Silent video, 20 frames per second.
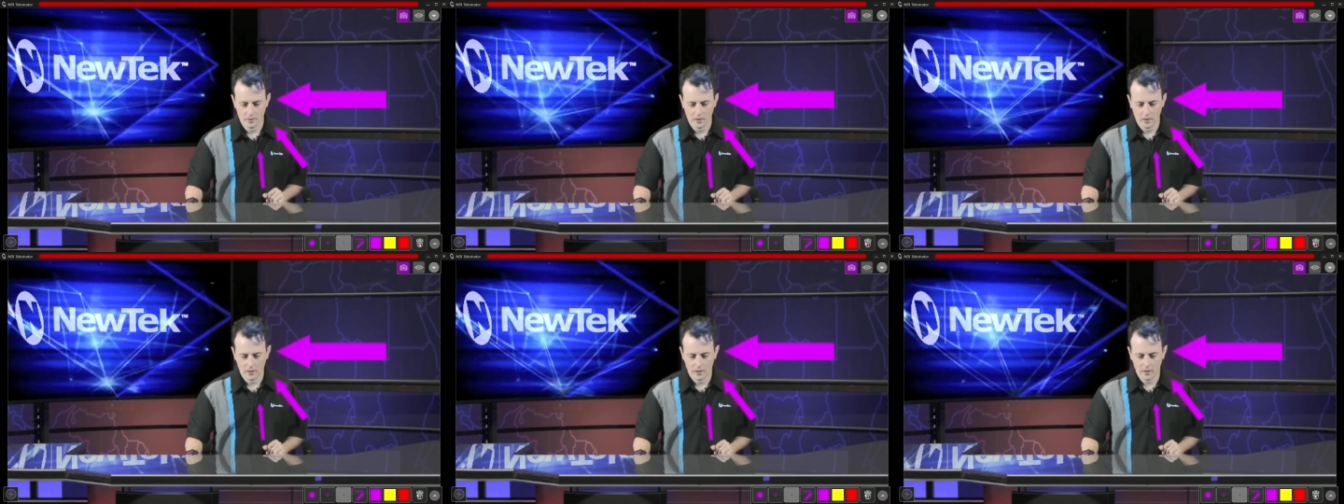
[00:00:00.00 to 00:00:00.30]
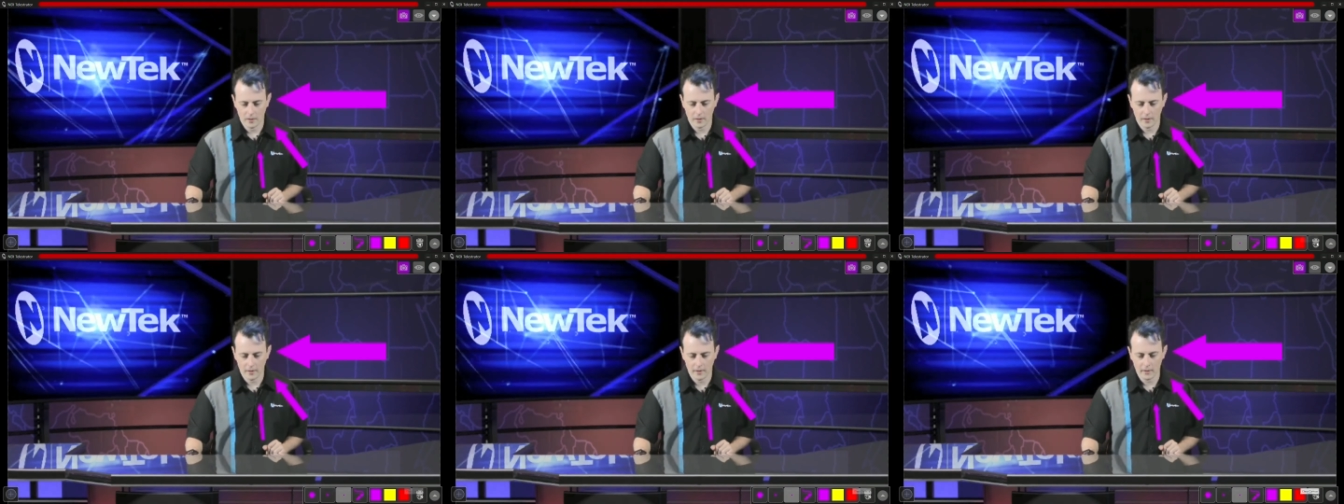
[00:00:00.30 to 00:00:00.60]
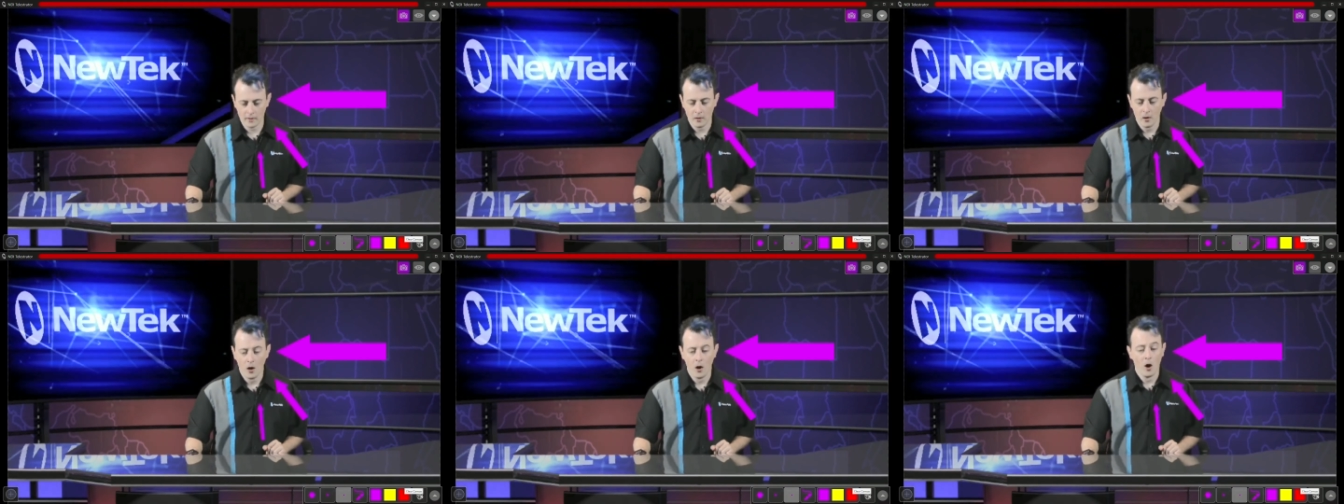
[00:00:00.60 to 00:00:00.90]
And again,
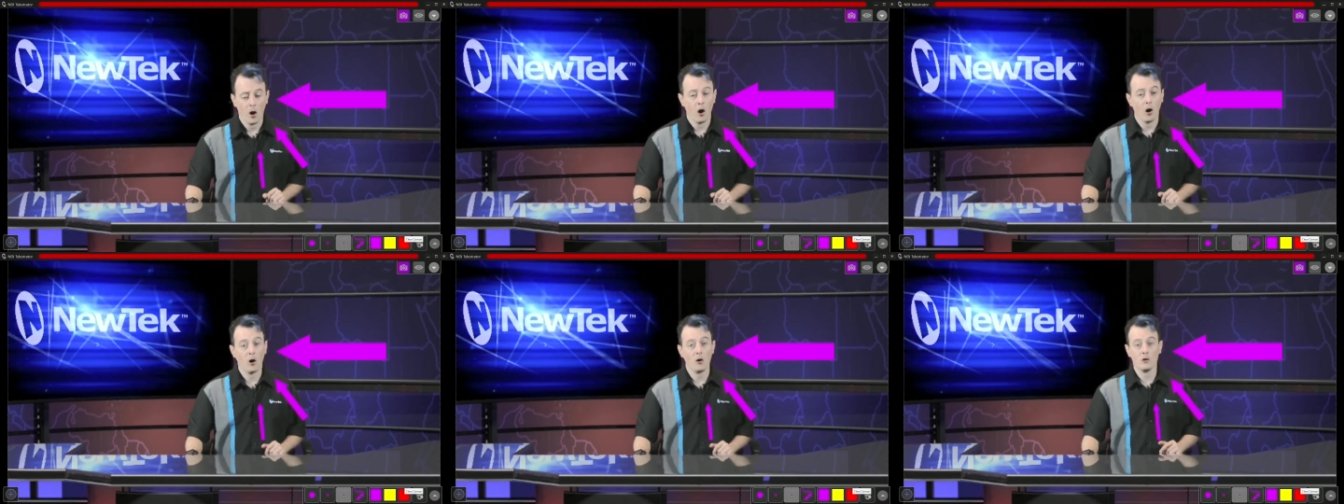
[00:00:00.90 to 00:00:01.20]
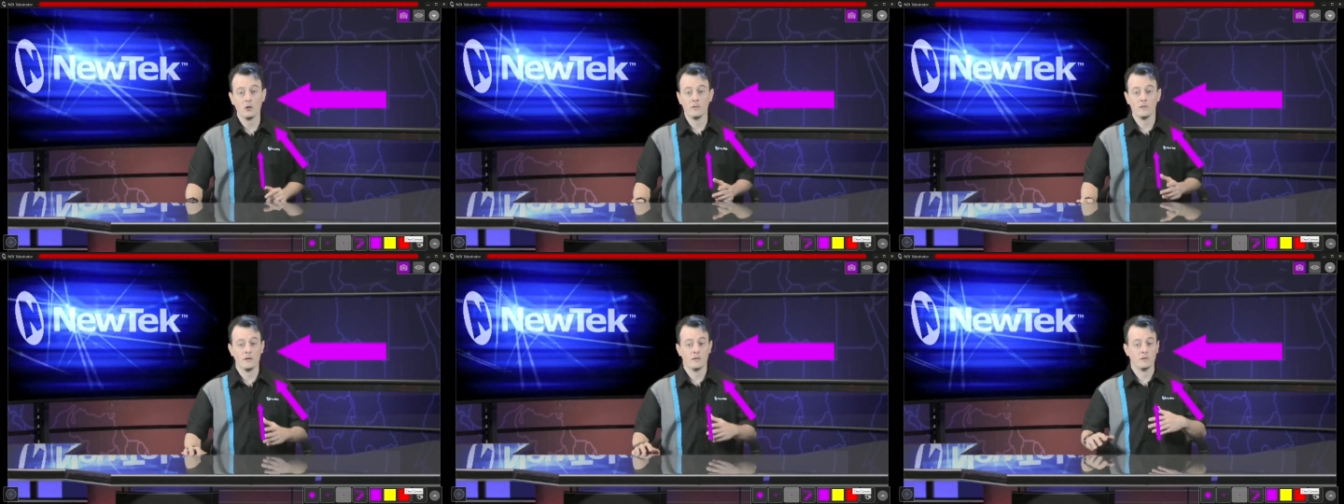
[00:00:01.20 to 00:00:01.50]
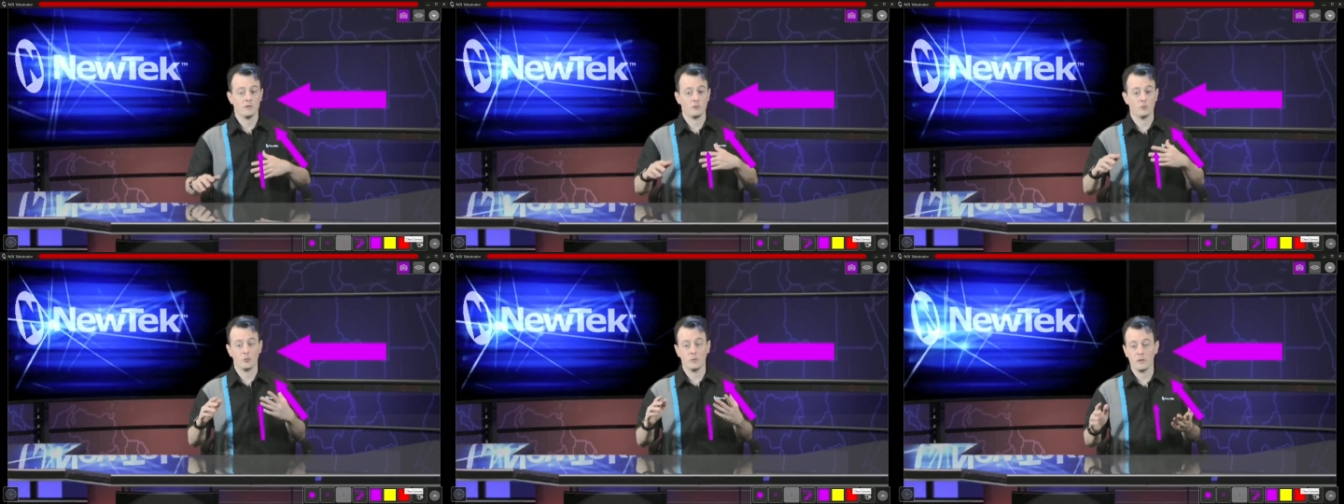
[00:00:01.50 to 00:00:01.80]
all of this
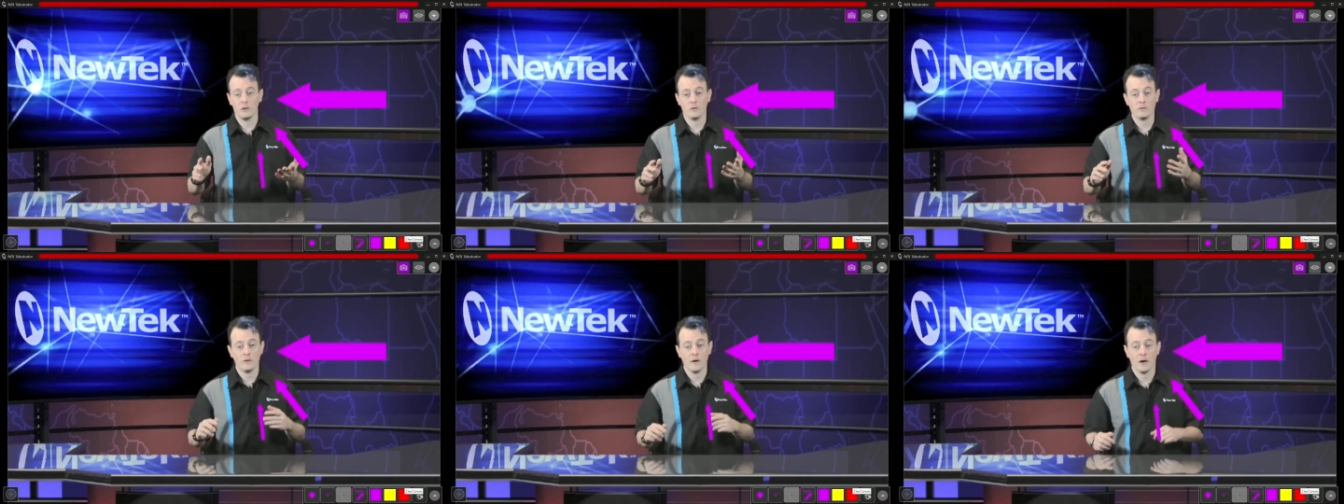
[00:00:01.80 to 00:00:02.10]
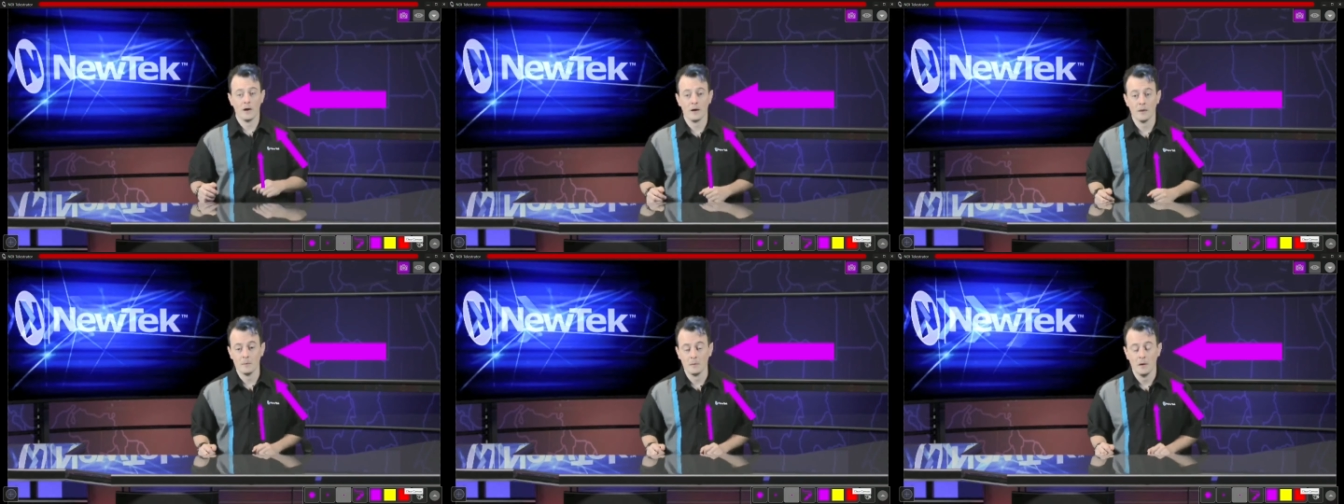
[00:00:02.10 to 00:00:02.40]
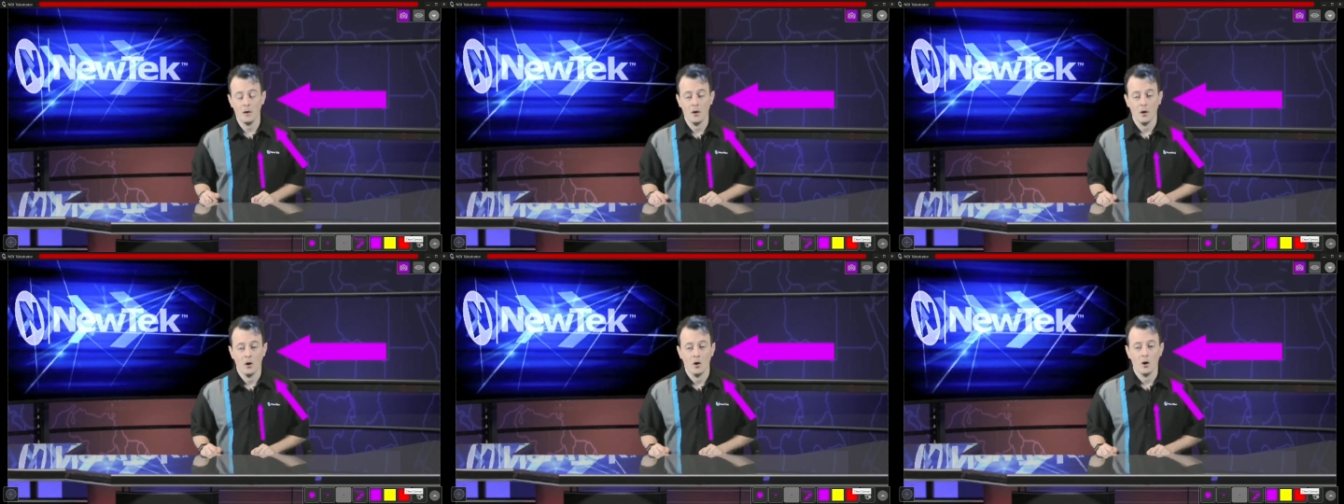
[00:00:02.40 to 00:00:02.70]
is real time
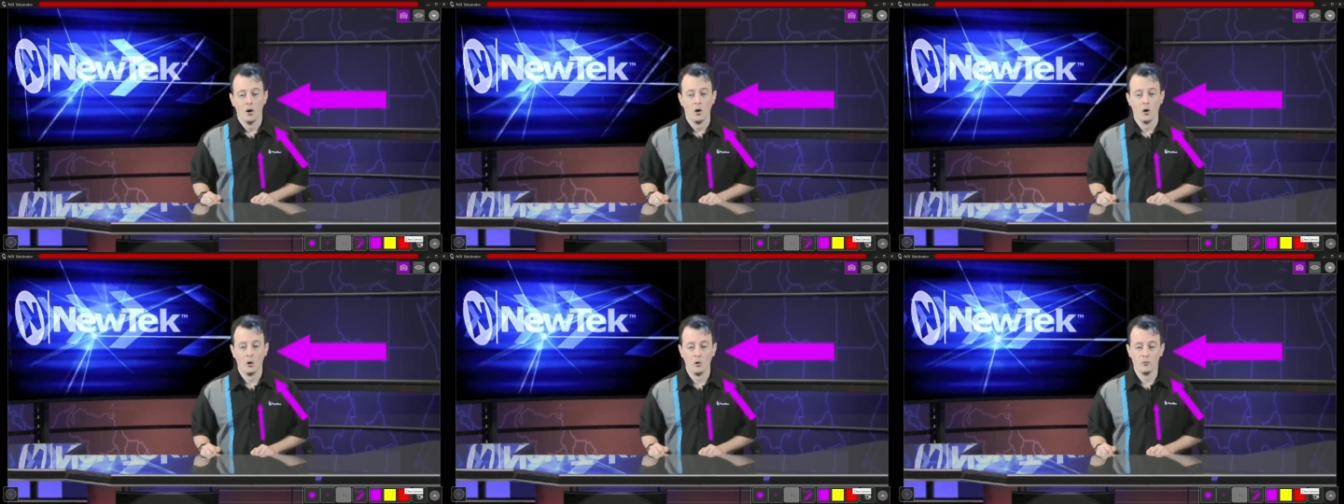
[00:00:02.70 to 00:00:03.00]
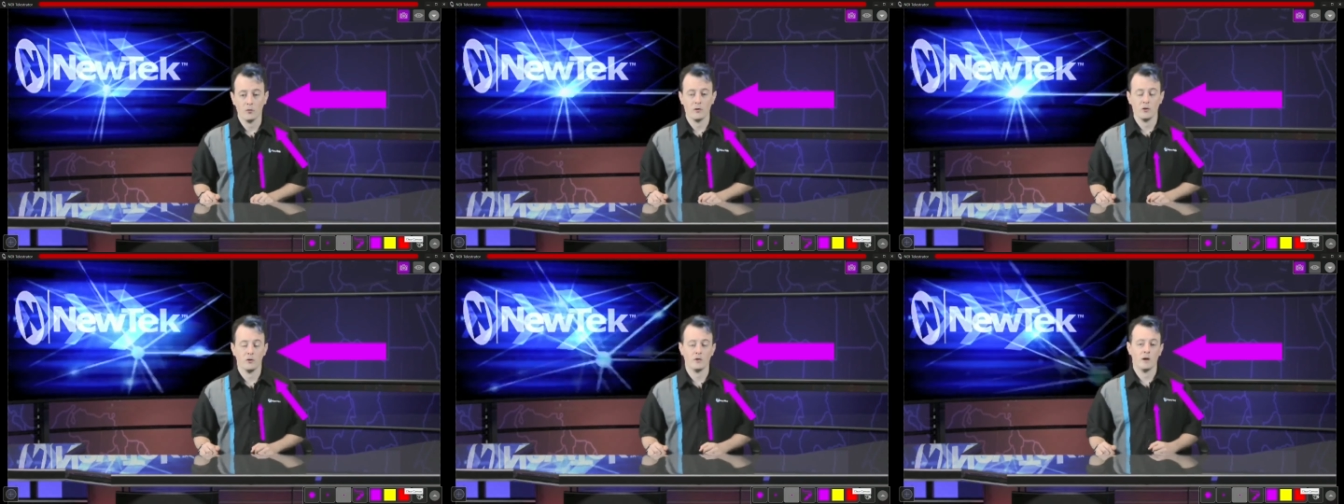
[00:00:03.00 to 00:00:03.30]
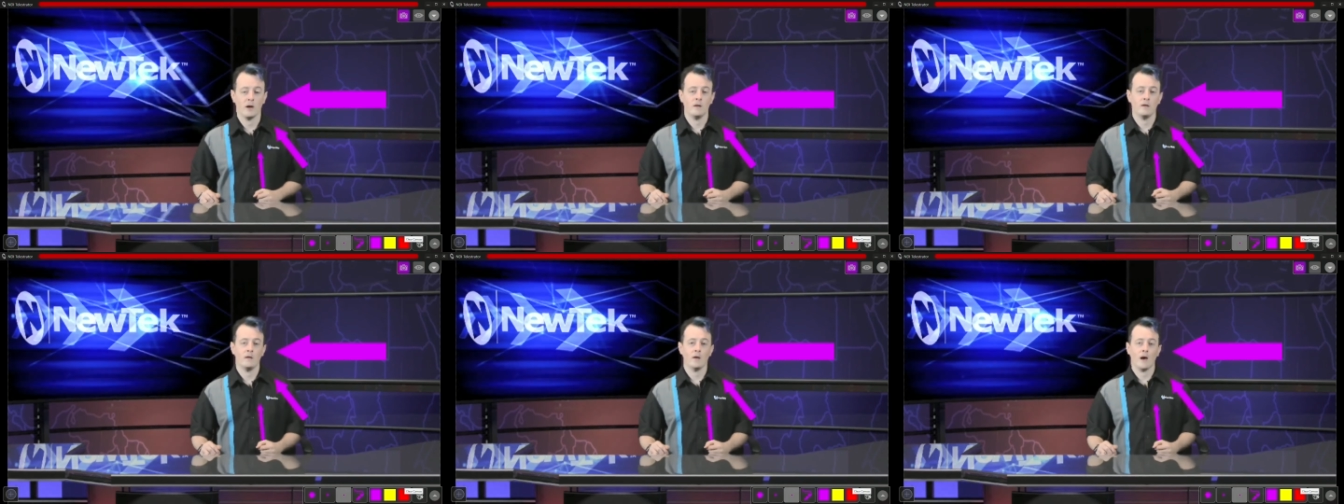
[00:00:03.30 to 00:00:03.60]
over your
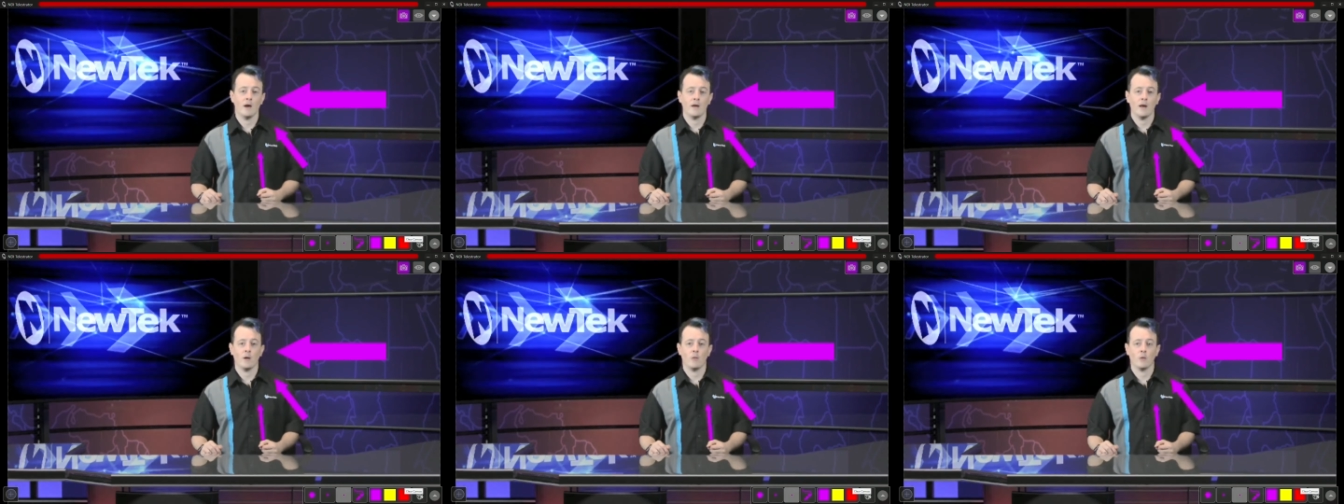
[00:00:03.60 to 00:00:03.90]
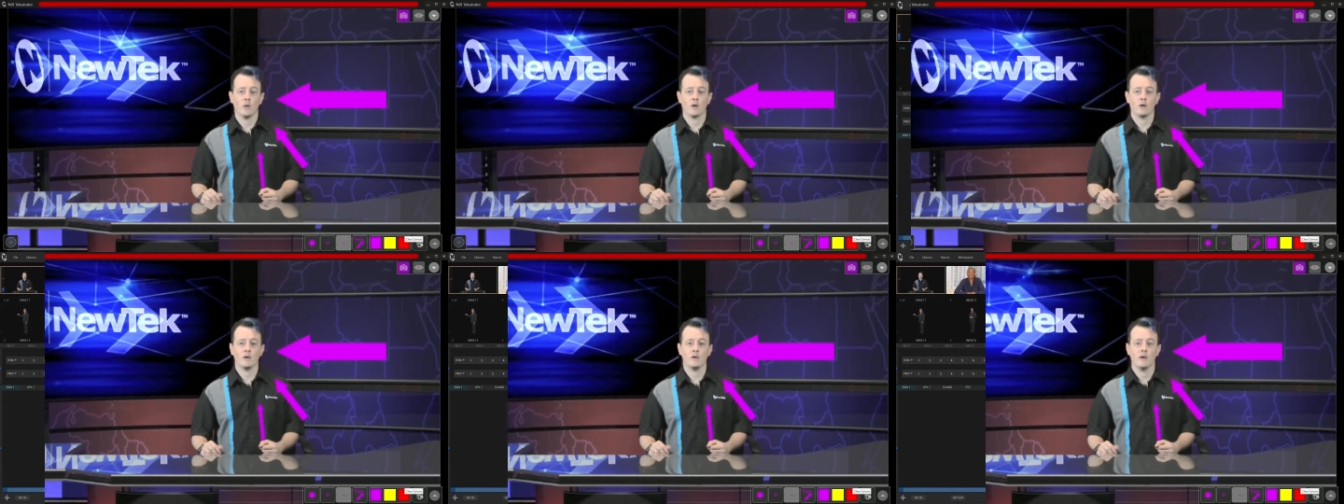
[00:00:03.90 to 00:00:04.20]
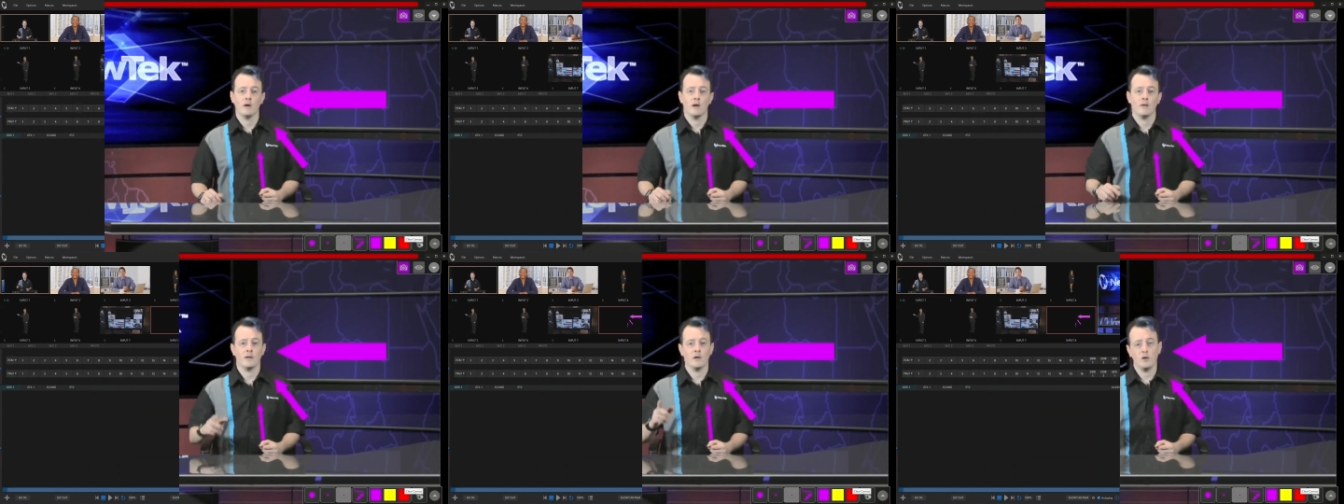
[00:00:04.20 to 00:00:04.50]
NDI network
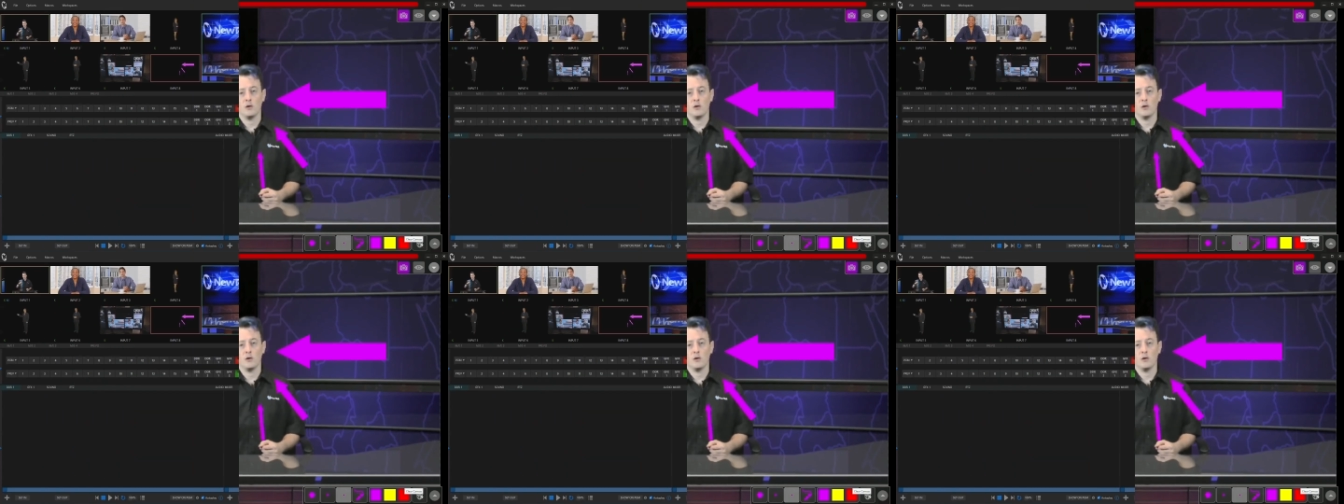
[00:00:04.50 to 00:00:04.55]
that you